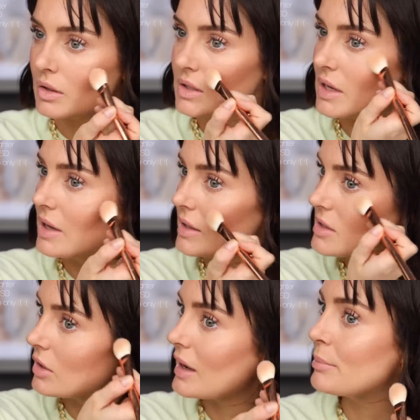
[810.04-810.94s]
See, it's
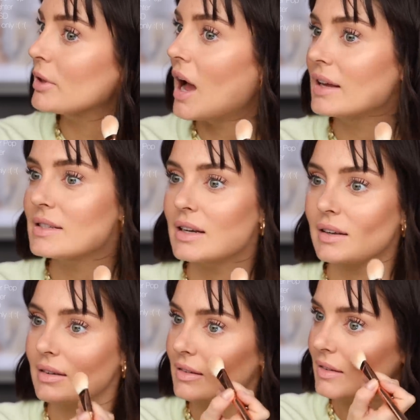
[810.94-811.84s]
not like
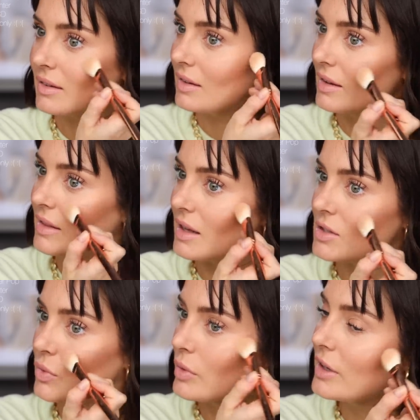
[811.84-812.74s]
blinding. And
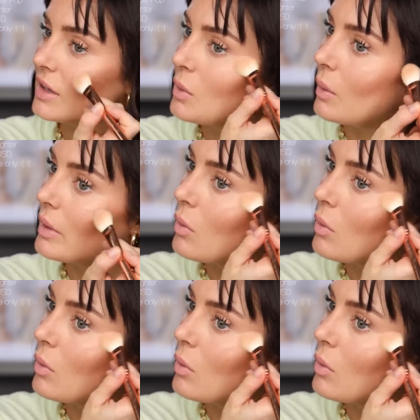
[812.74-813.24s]
that's really what we